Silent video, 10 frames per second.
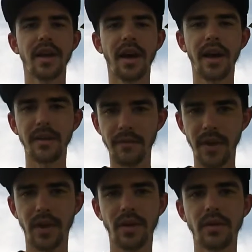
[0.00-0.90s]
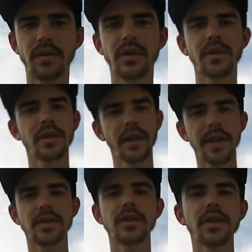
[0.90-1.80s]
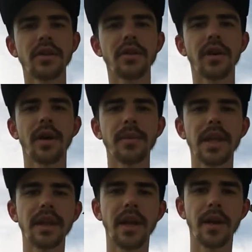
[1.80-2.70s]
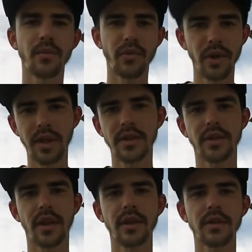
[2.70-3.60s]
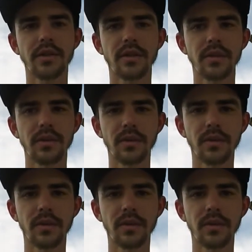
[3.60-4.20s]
I have found last year a company that I'm really excited to